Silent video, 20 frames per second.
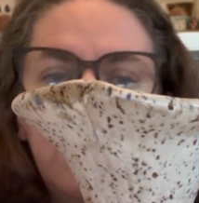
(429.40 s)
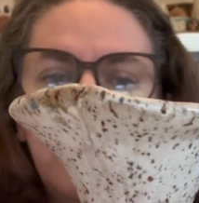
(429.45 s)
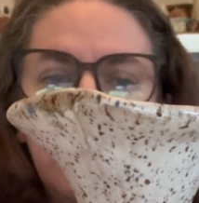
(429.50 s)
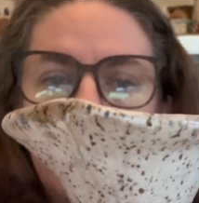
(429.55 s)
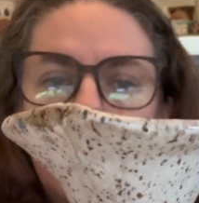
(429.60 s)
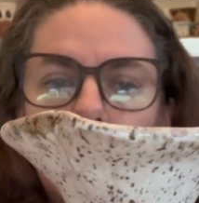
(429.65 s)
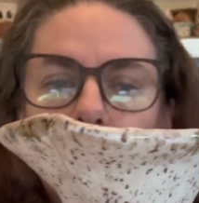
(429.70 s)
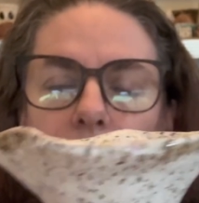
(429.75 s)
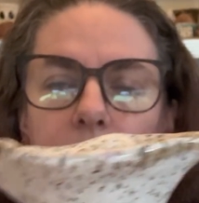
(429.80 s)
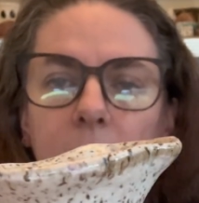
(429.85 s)

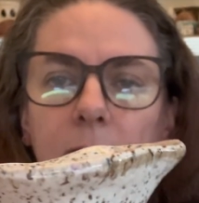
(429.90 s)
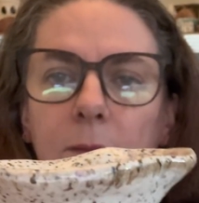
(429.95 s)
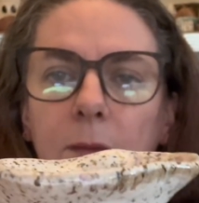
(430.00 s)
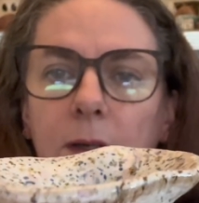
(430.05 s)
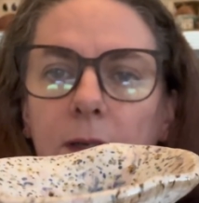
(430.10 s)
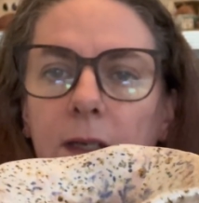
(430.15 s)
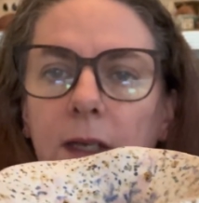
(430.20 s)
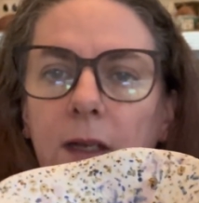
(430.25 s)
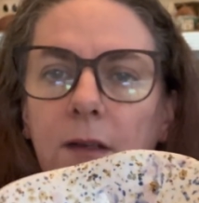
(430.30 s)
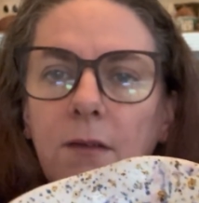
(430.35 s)
I think I
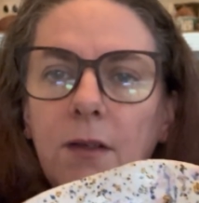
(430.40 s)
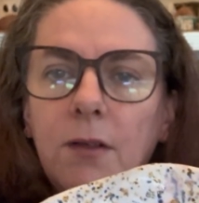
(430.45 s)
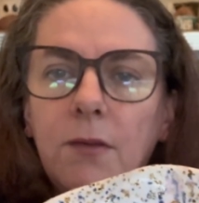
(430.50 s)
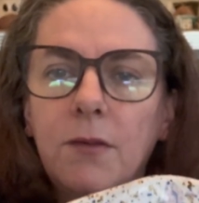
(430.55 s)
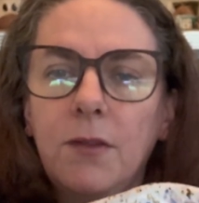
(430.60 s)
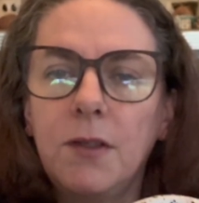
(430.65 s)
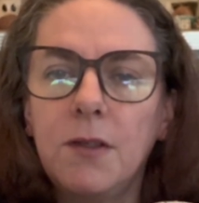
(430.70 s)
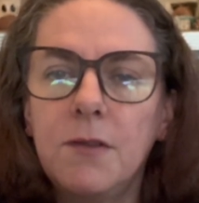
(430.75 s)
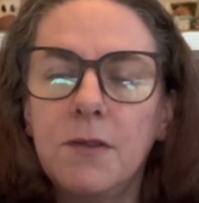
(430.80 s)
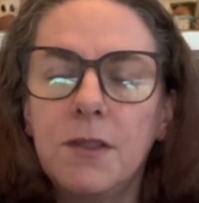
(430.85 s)
might carry
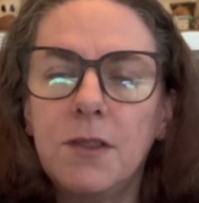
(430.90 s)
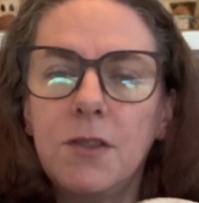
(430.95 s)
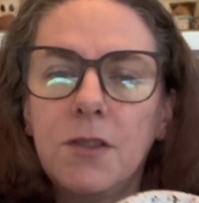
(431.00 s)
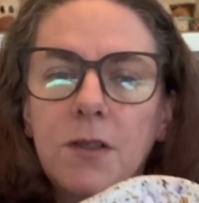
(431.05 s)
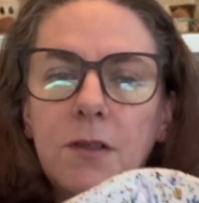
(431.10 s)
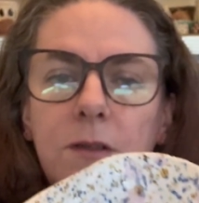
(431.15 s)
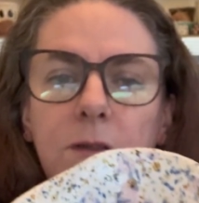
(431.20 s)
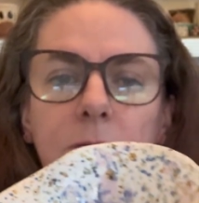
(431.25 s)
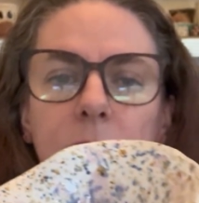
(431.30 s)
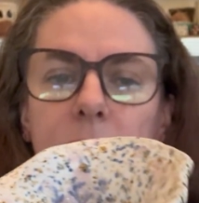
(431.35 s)
on using
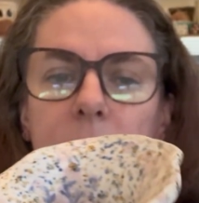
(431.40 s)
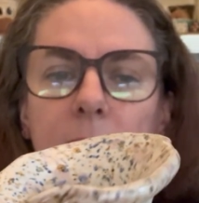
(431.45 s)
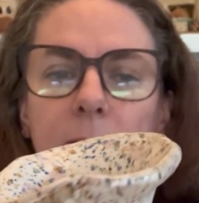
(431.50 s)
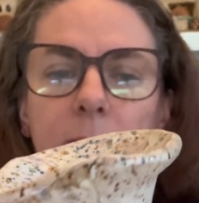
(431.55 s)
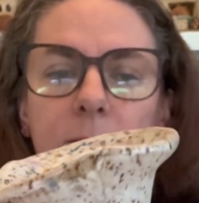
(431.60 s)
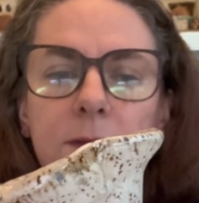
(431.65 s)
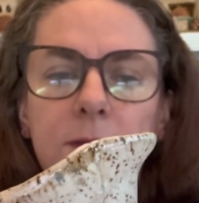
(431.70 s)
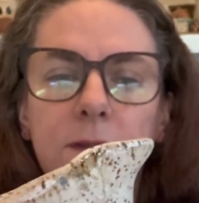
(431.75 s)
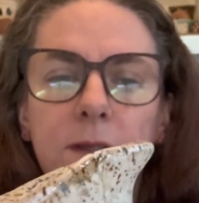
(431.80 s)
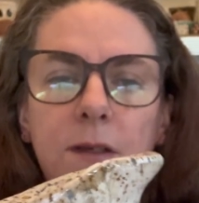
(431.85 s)
jungle
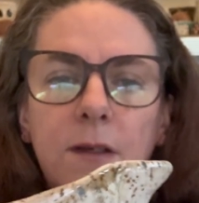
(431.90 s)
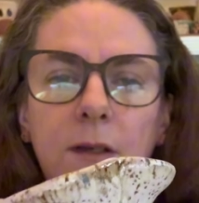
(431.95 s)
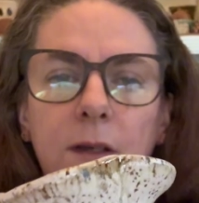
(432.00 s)
gems